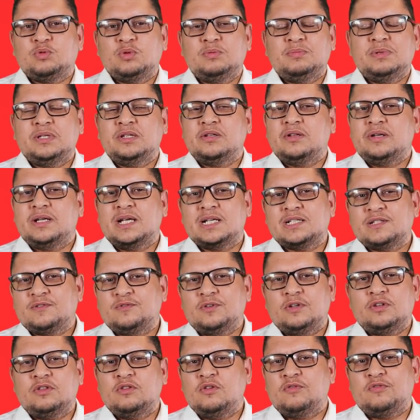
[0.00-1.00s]
It will be in the
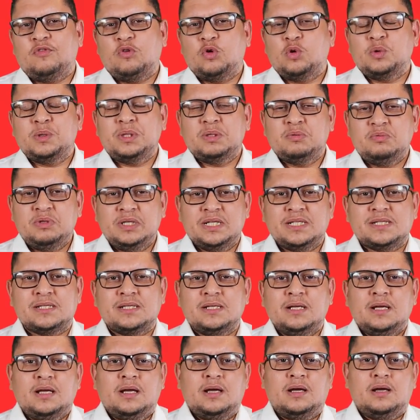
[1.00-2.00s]
next, in the following
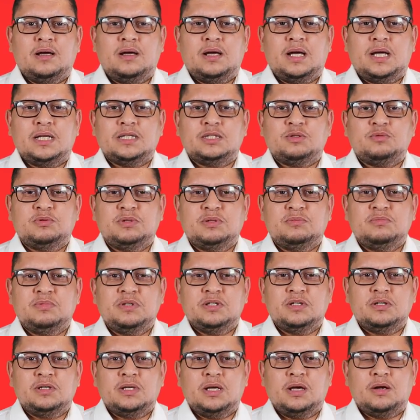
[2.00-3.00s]
weeks. Uh, and you will
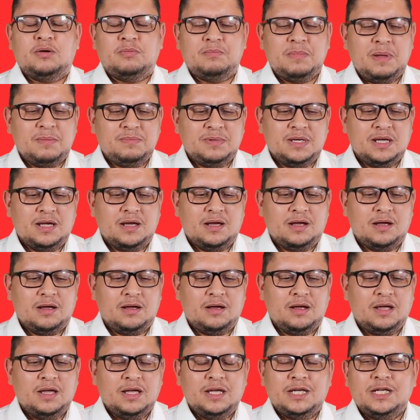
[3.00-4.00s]
be maybe
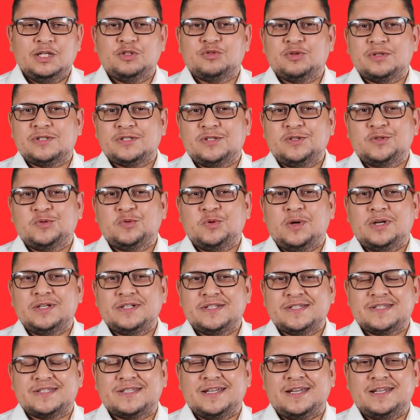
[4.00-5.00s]
uh, interested to
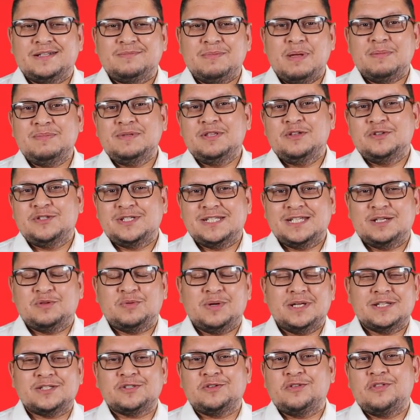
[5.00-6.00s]
understand maybe the
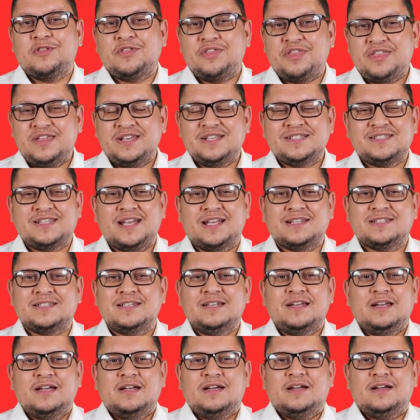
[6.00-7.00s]
secrets or the things
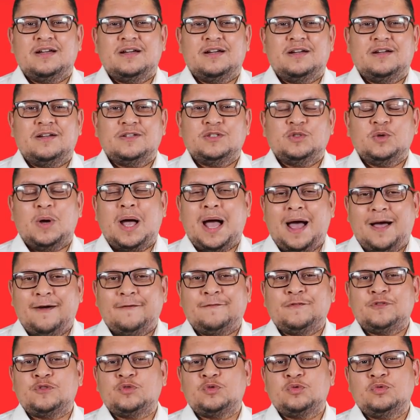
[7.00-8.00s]
that uh, you
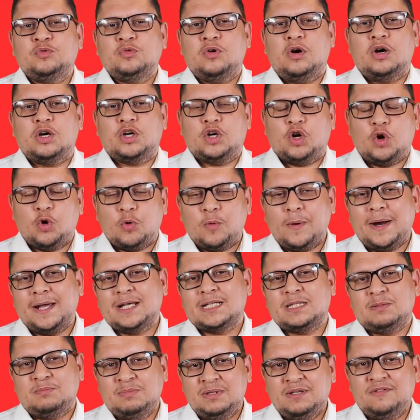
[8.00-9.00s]
have to
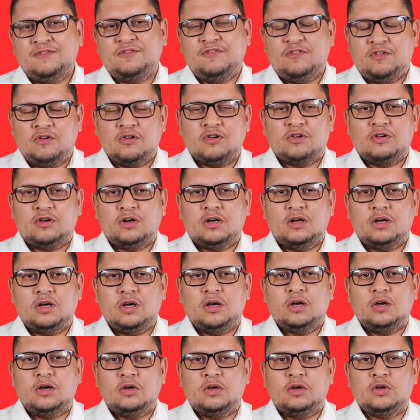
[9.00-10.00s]
correct before
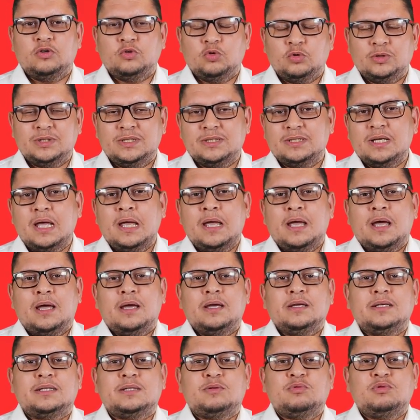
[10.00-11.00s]
an audit.
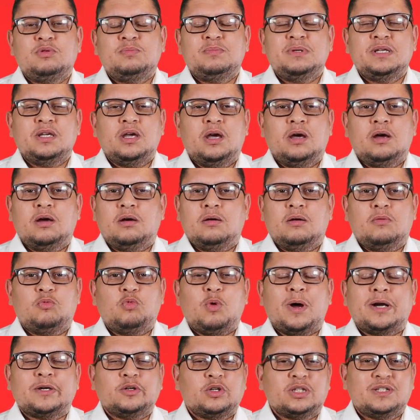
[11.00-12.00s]
It will be
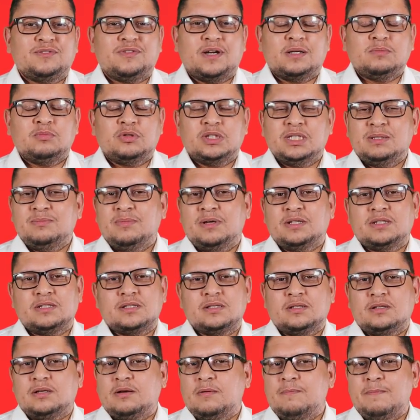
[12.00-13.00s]
one notified body,
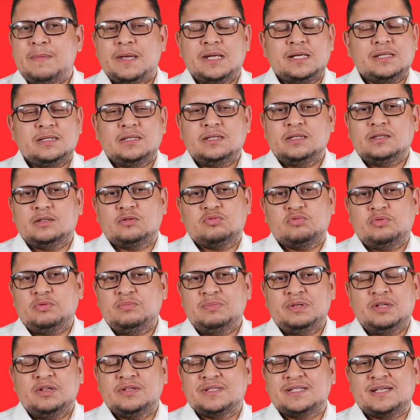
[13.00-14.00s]
but mainly it
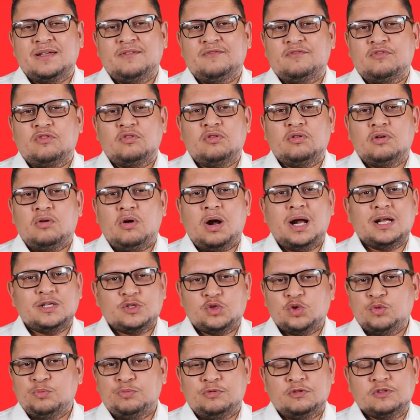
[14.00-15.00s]
will be the same for, I
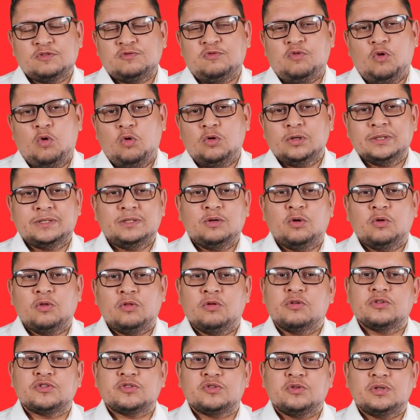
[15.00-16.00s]
suppose, for all the
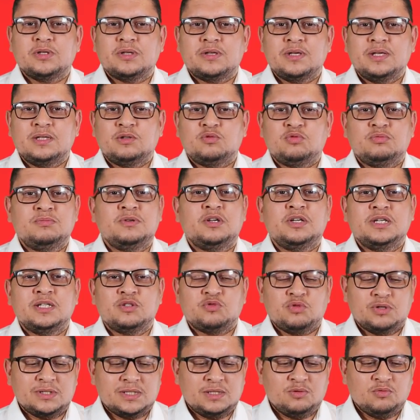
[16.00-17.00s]
others. So I think it will be an
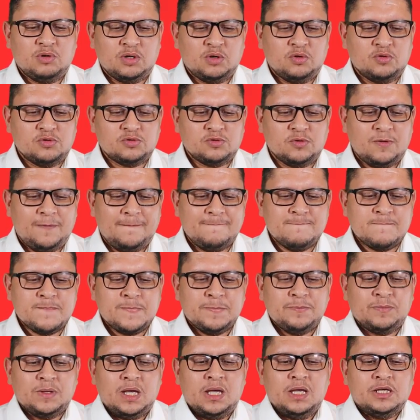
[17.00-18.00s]
interesting one also.
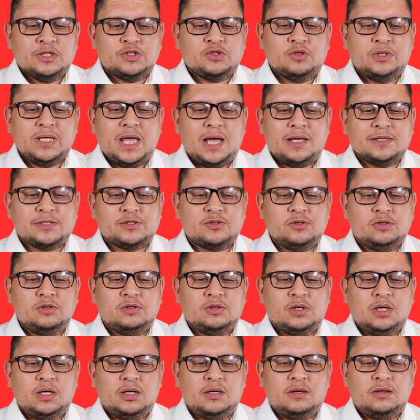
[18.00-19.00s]
So yeah,
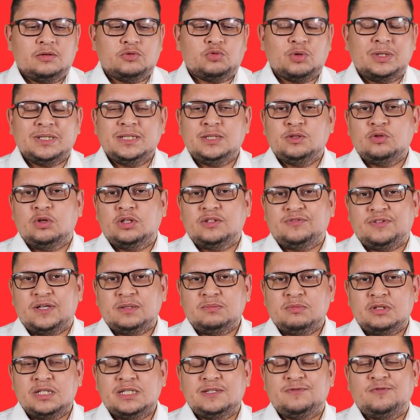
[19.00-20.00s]
so uh, 20
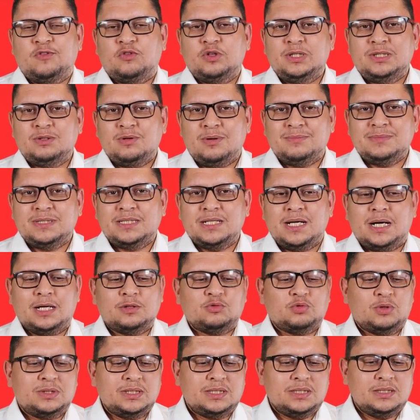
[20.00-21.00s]
notified bodies for
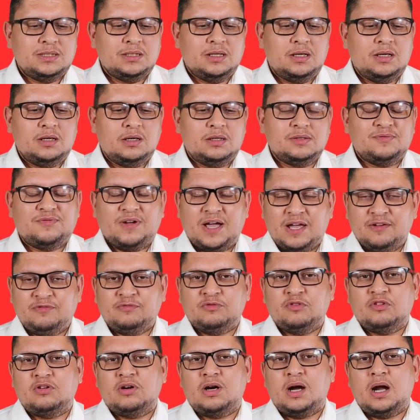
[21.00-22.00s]
EUMDR, 25
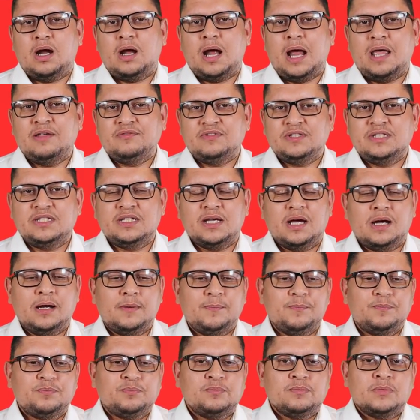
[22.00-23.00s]
uh, for uh,
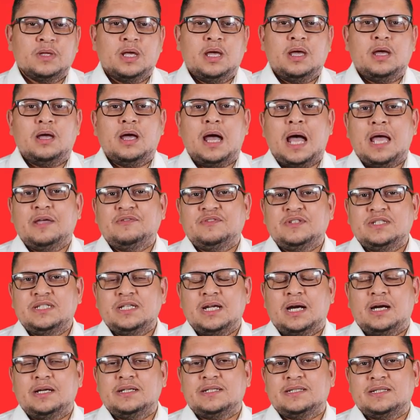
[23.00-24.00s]
IVDR. Uh,
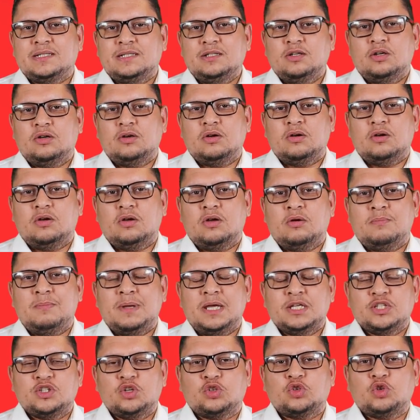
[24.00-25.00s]
IVDR is still a, a
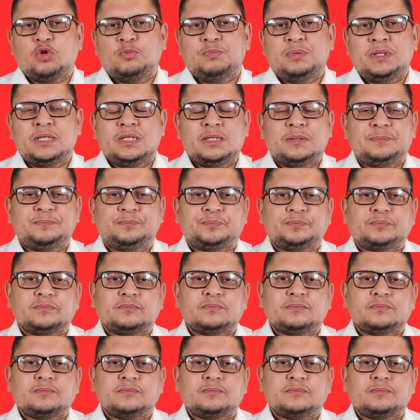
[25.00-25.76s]
major topic.